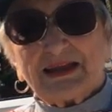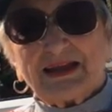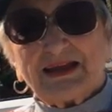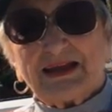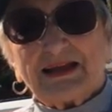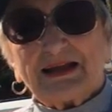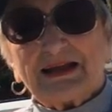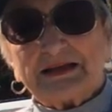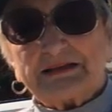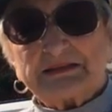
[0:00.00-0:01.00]
Um,
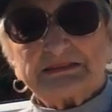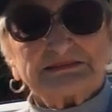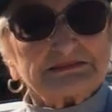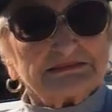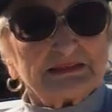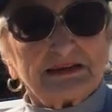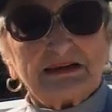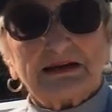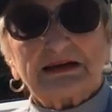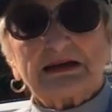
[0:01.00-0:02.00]

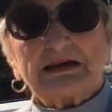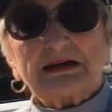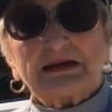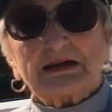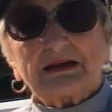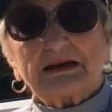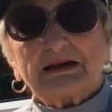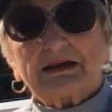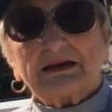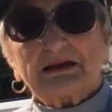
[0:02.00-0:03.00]
what are some of the
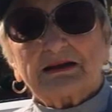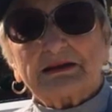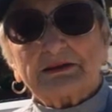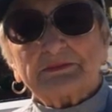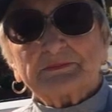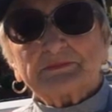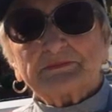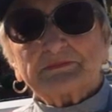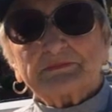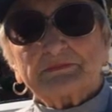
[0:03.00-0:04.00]
things that make you
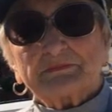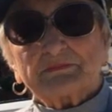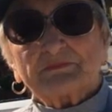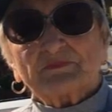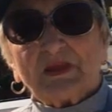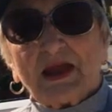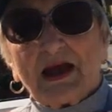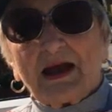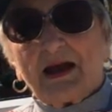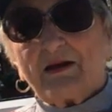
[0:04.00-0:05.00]
proud?
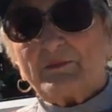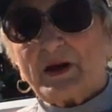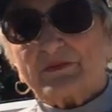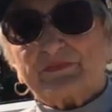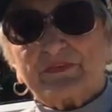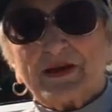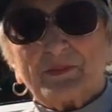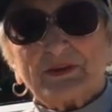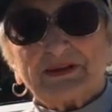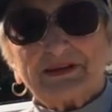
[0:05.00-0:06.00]
Of my
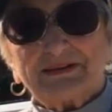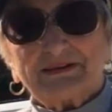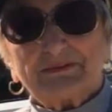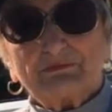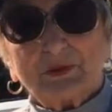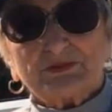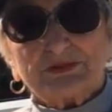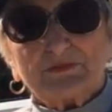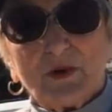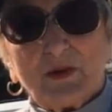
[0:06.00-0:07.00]
family,
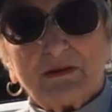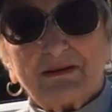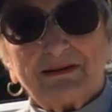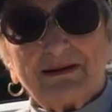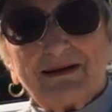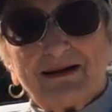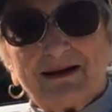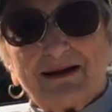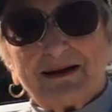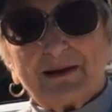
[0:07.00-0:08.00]
most of all.
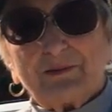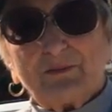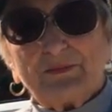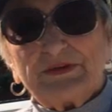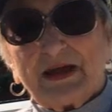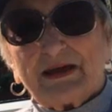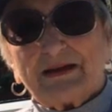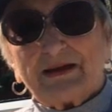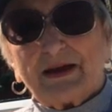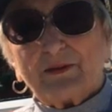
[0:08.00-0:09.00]
I, Dad
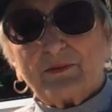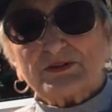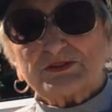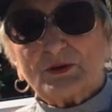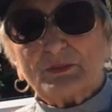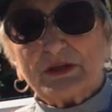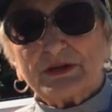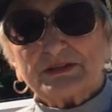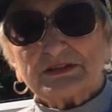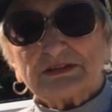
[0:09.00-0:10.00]
and I were so
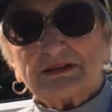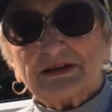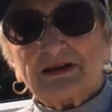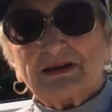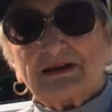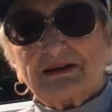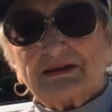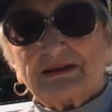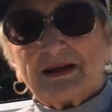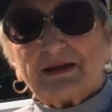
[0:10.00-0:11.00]
blessed
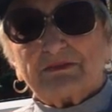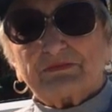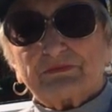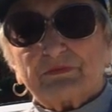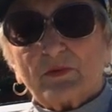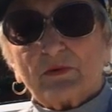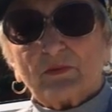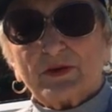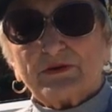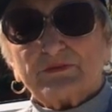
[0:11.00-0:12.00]
to have four
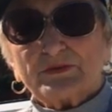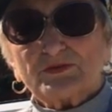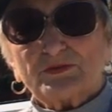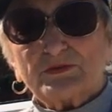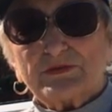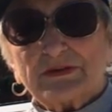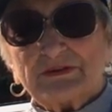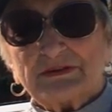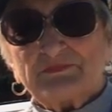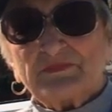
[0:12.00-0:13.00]
wonderful children